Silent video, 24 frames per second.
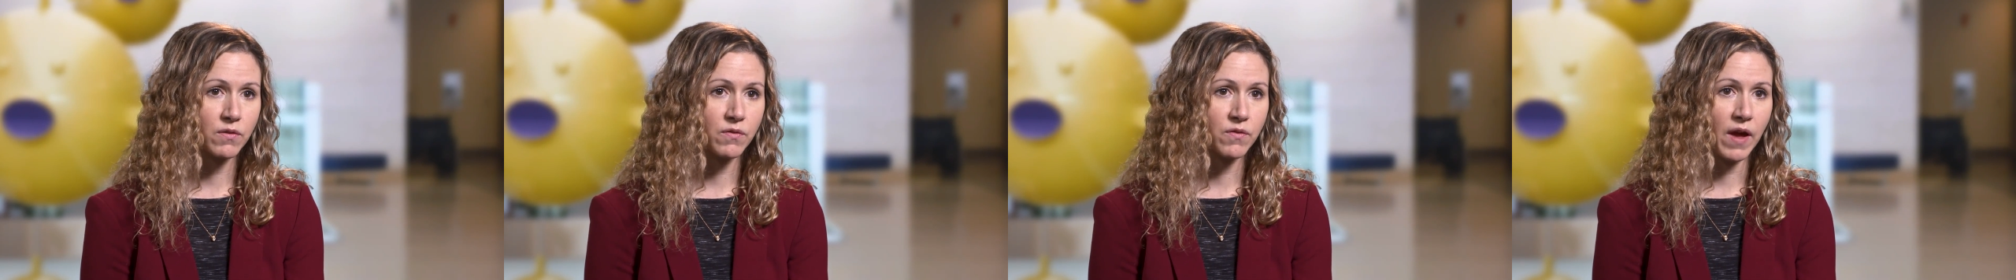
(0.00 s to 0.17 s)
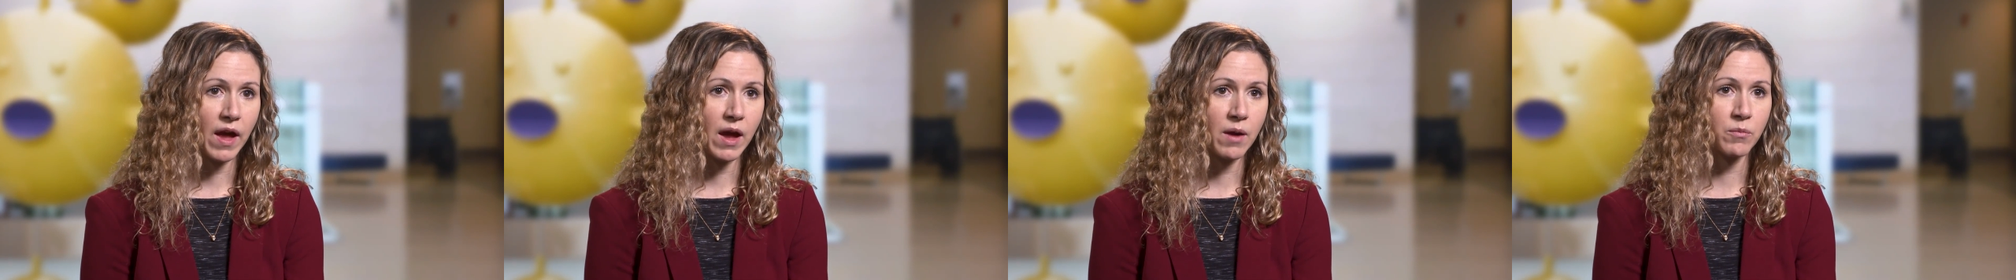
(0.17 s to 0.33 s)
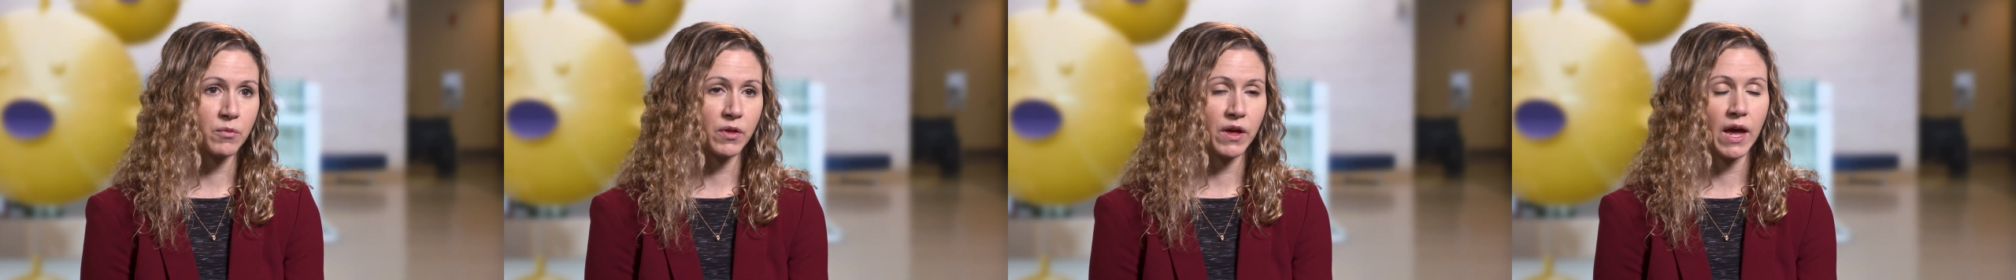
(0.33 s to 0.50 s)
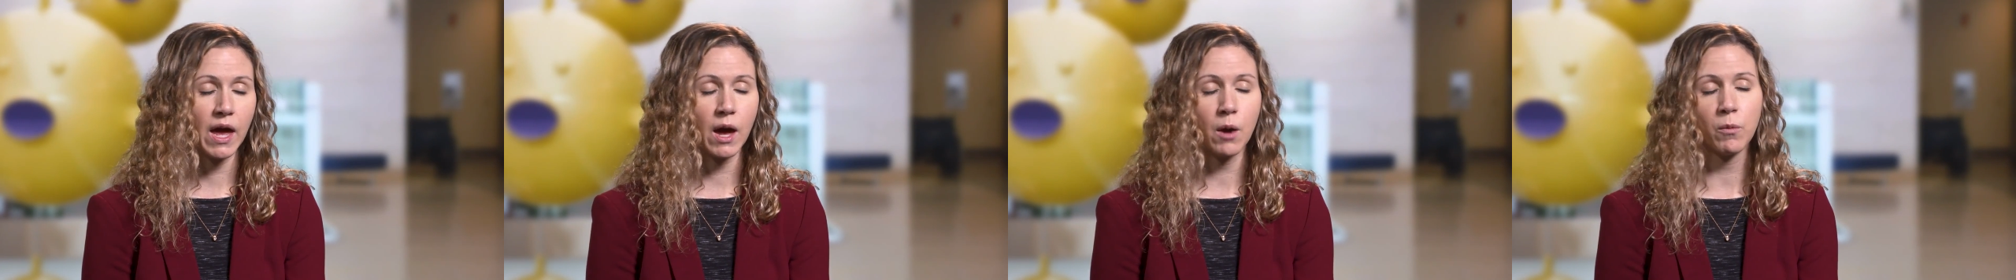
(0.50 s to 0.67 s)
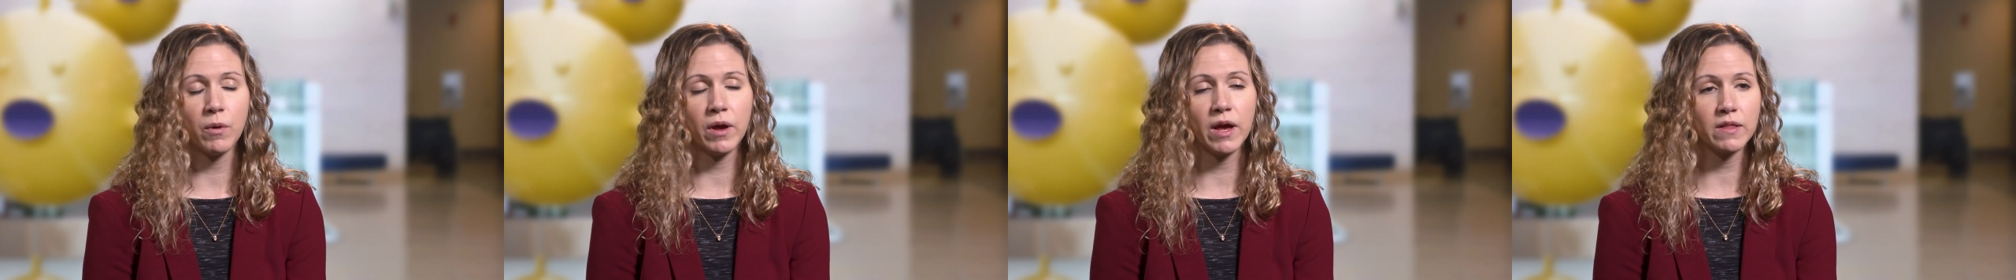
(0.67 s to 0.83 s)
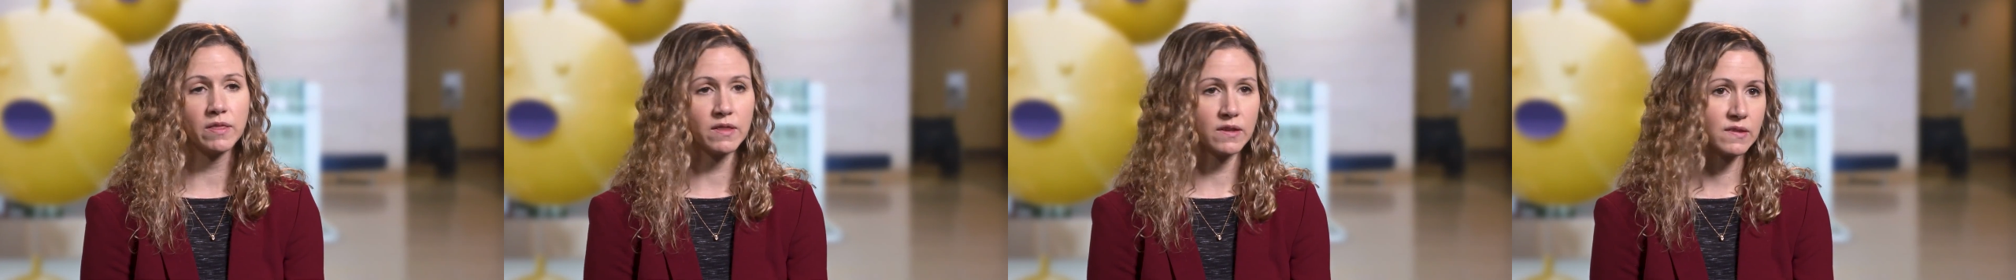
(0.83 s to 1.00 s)
family and
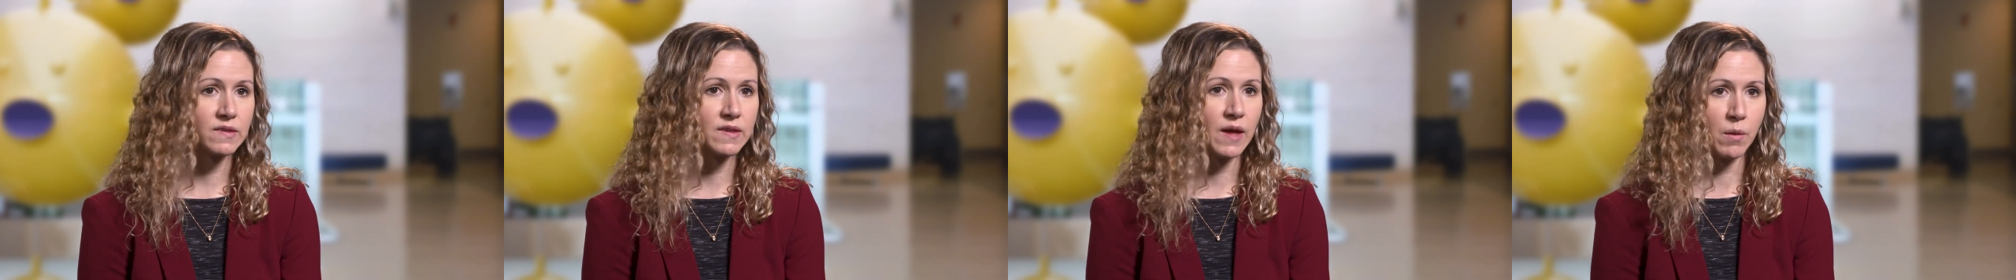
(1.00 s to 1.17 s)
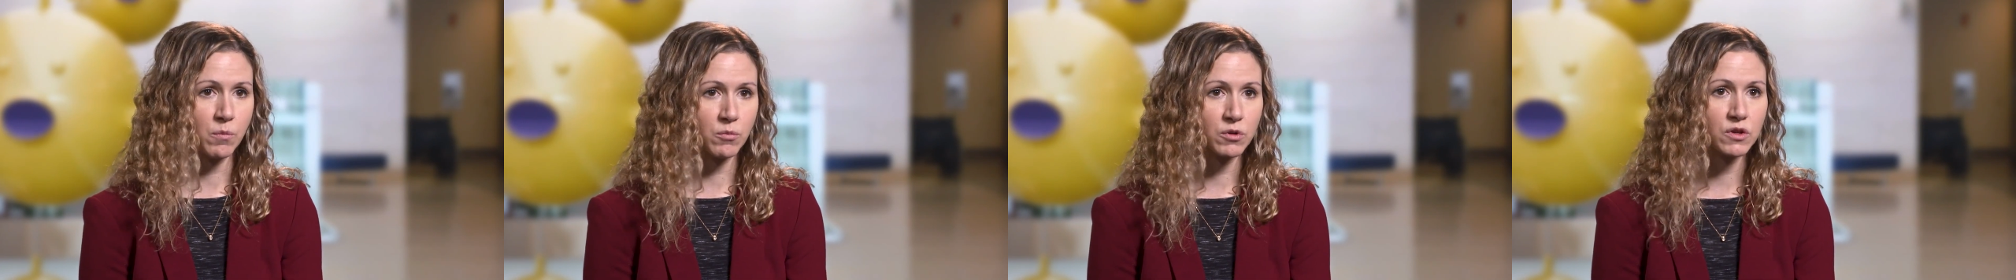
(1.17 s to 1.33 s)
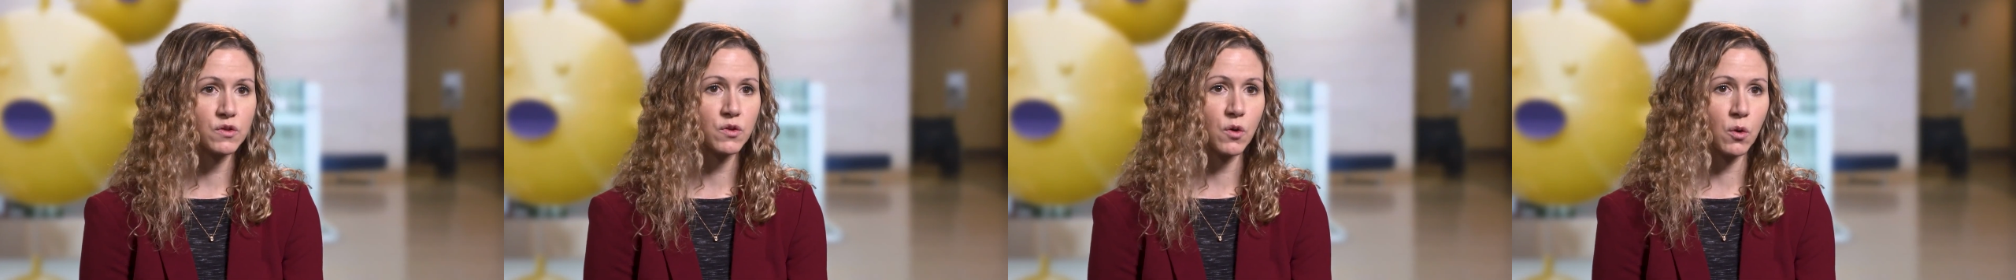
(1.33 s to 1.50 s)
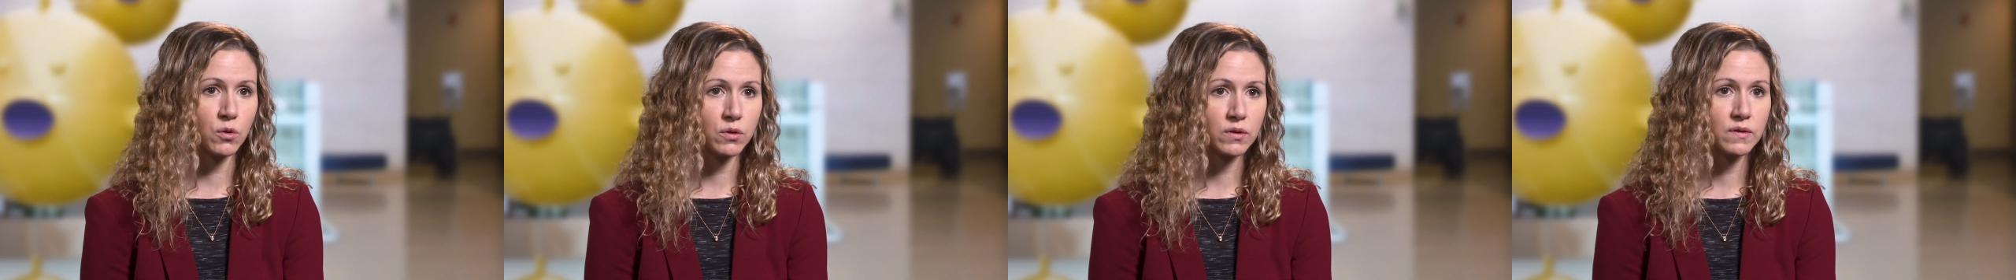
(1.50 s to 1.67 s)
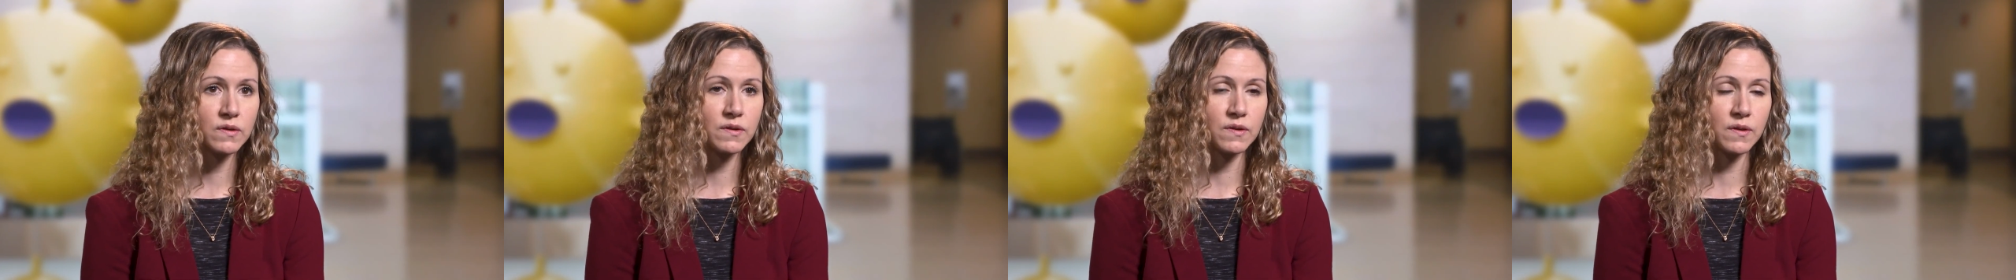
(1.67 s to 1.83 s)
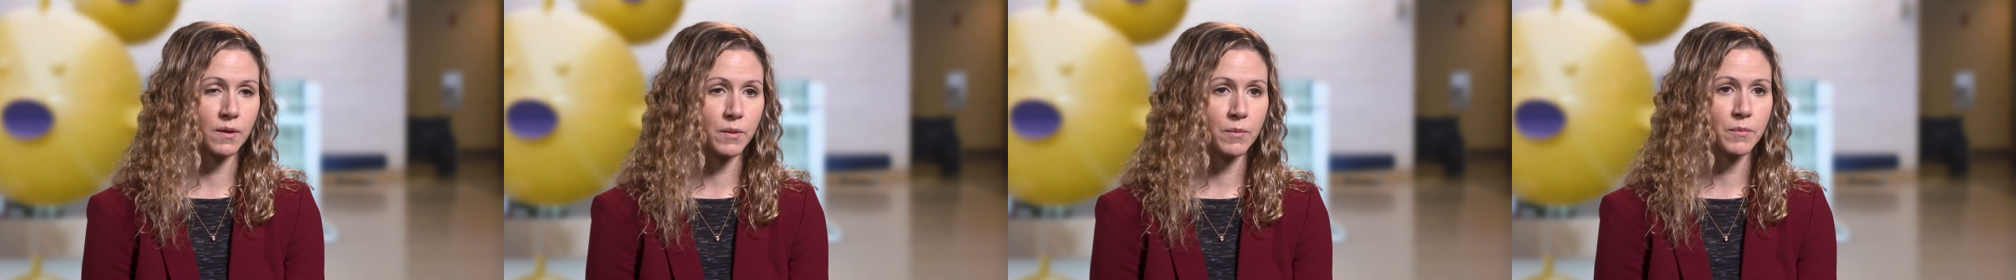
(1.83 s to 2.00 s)
we get the same
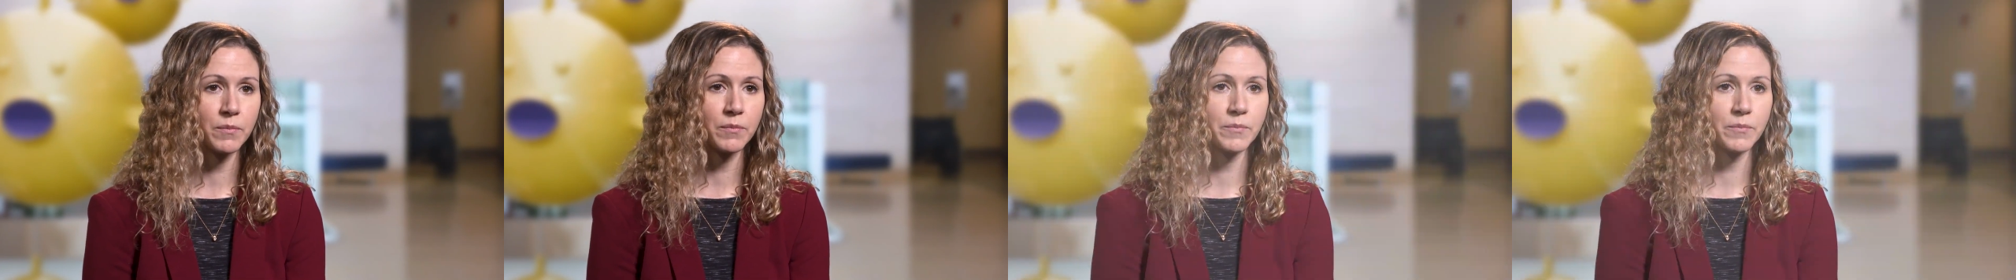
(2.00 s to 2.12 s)
results.